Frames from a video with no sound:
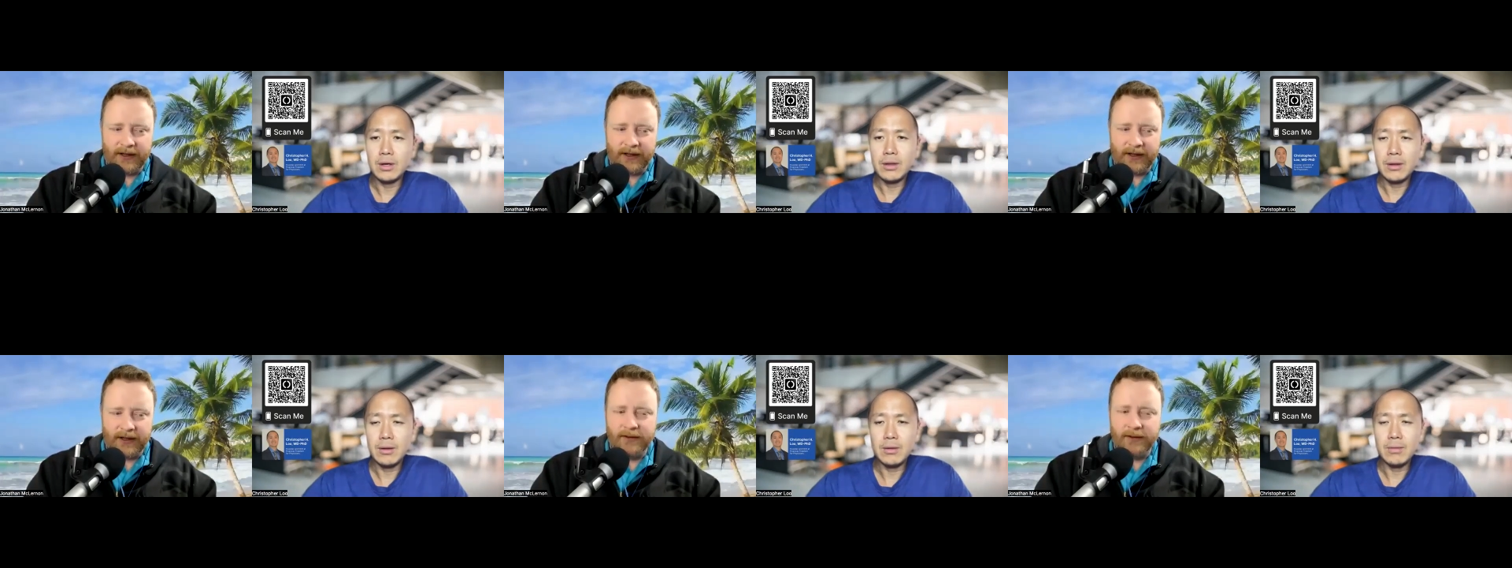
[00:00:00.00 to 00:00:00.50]

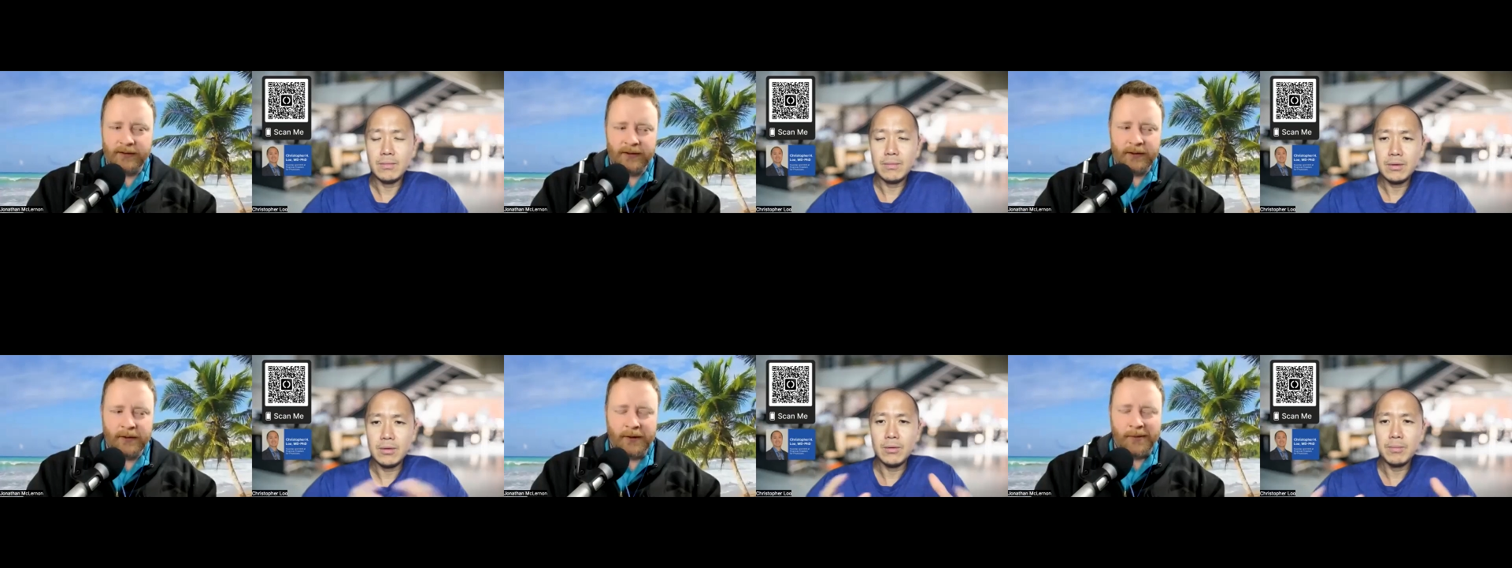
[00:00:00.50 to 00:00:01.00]
Speaker 1: uh, the,
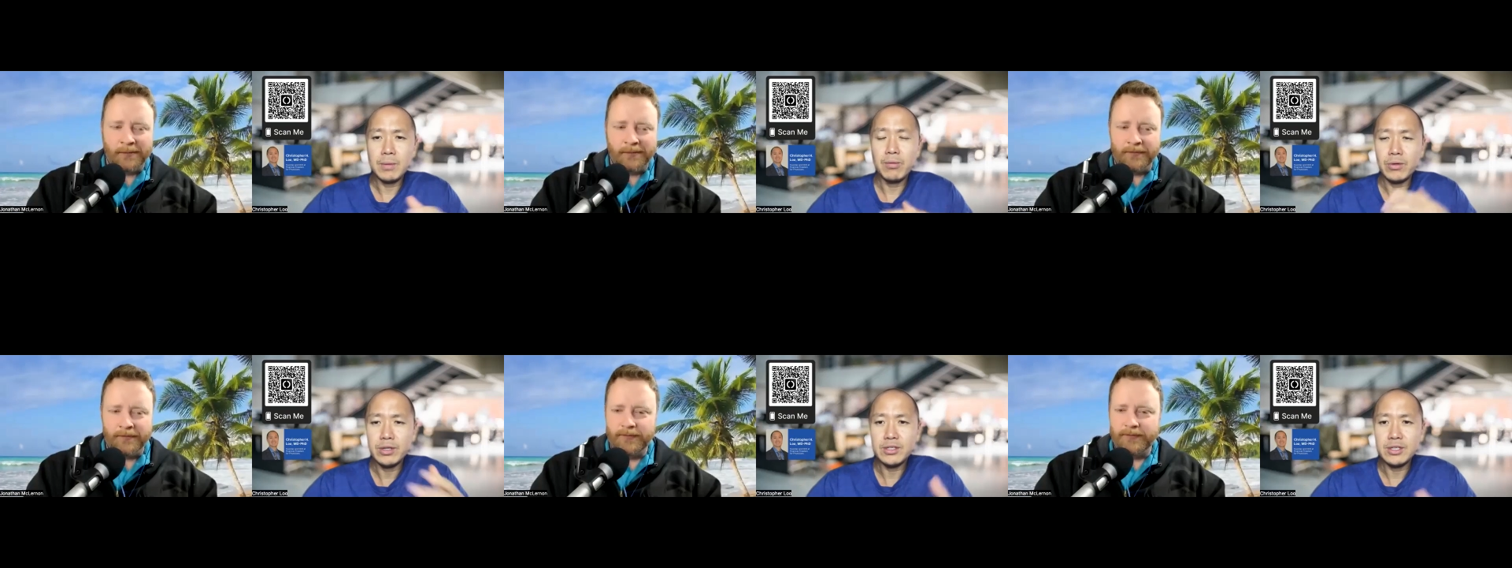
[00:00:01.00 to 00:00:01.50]
the, you know
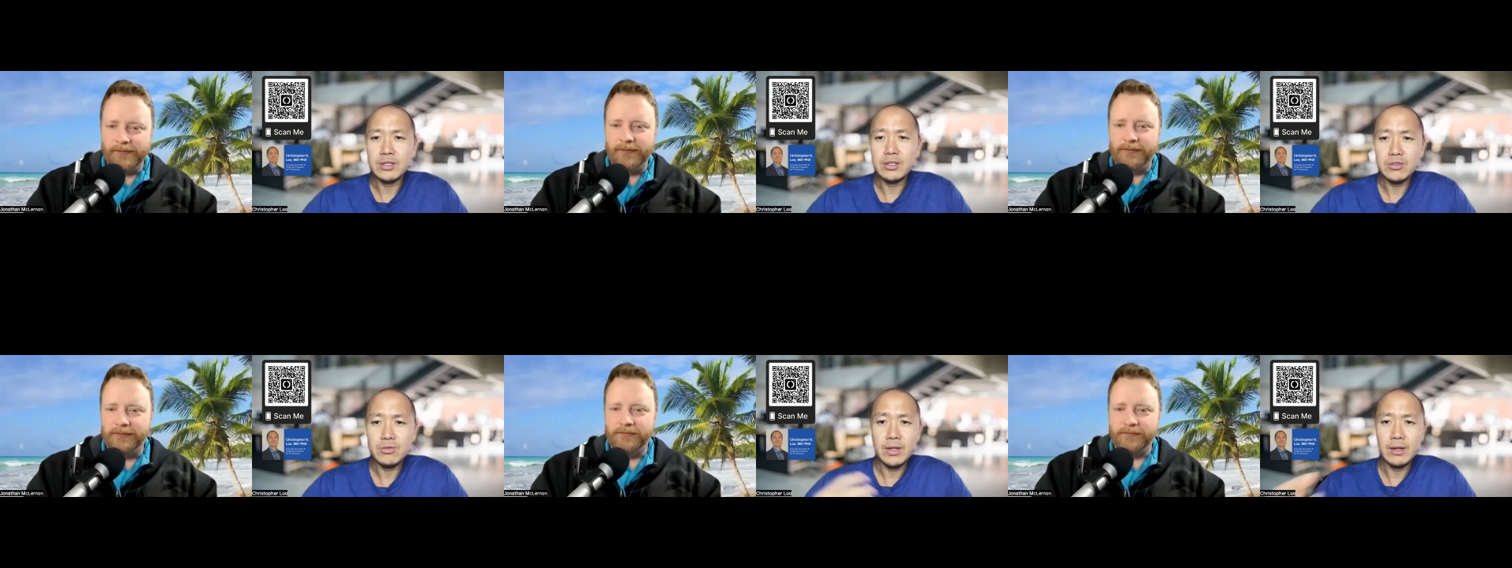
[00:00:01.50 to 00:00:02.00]
people in this
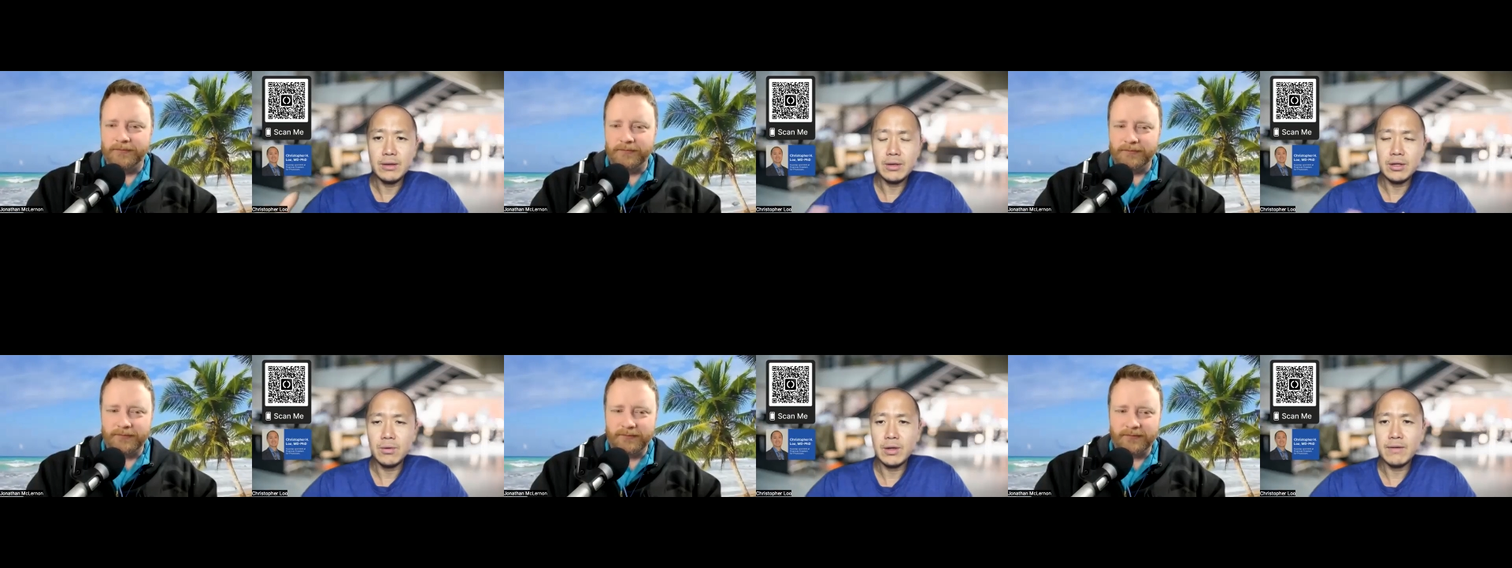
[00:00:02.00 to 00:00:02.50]
industry that
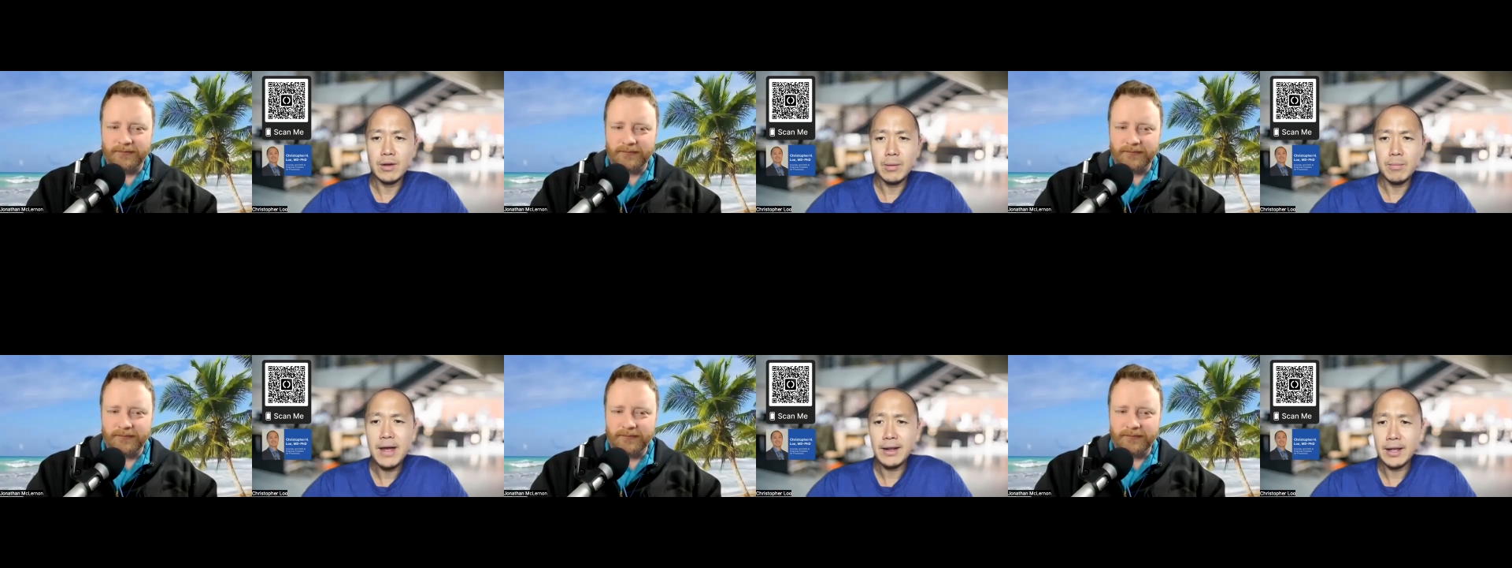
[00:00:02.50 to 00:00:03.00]
you know give
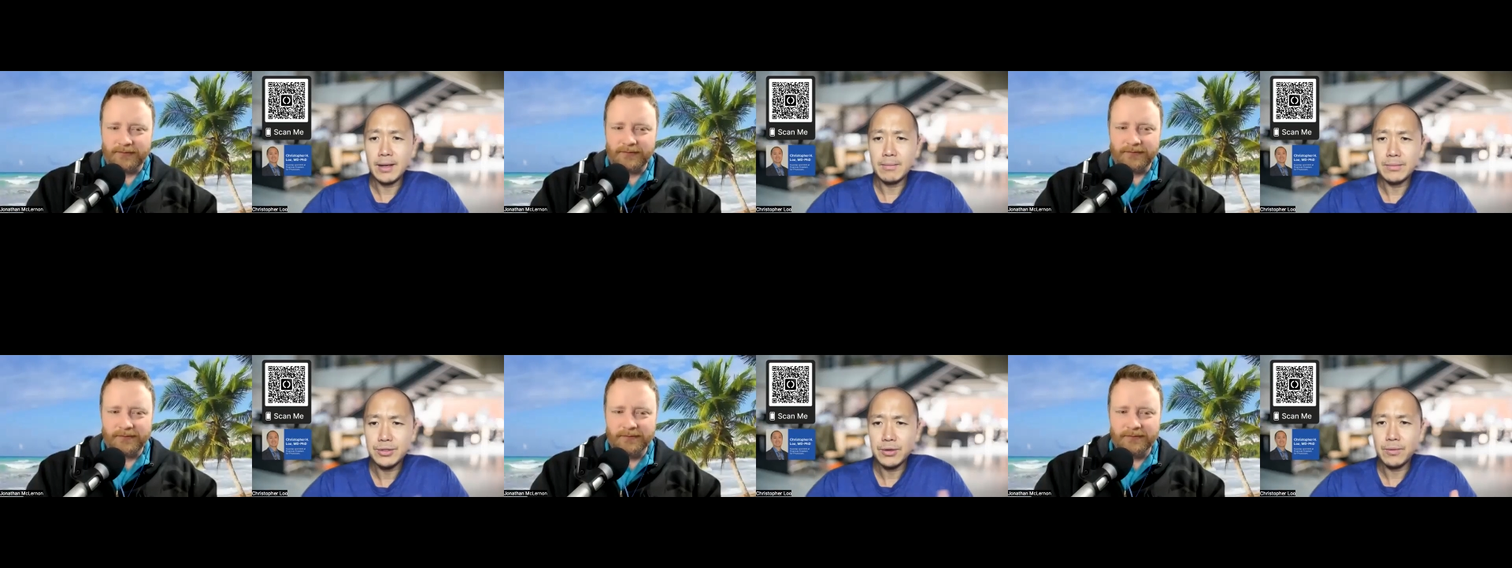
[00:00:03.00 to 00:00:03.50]
it a bad
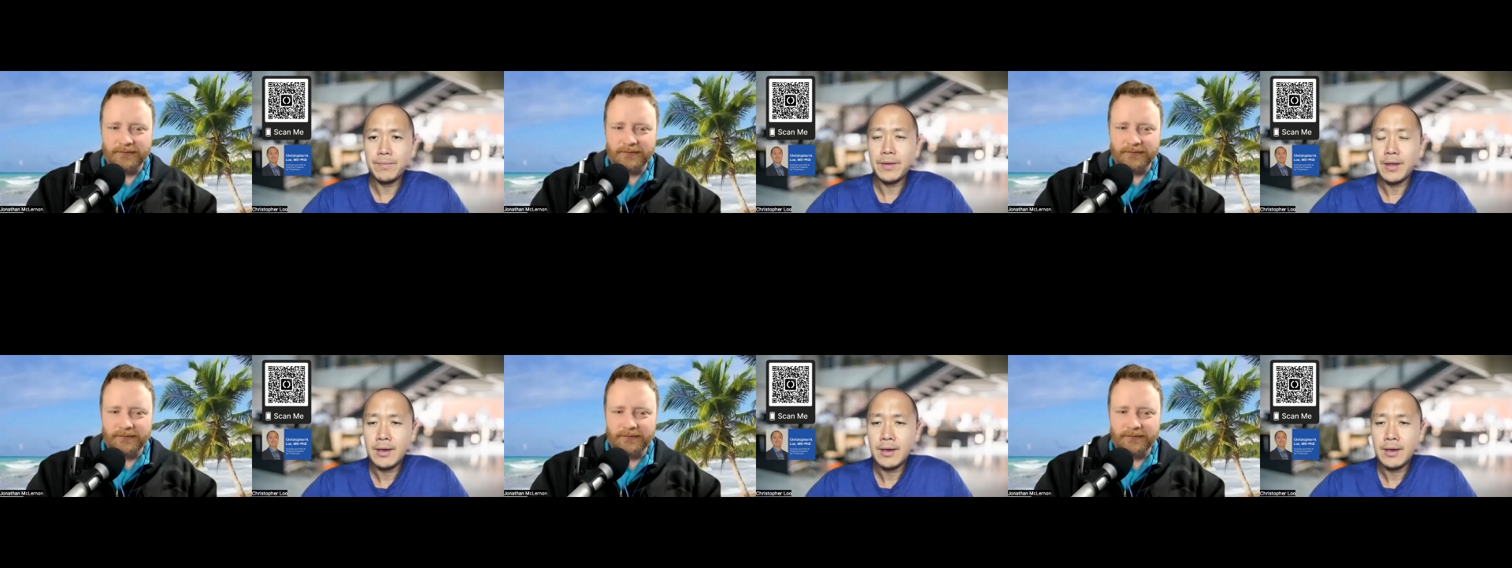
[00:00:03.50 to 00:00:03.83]
name so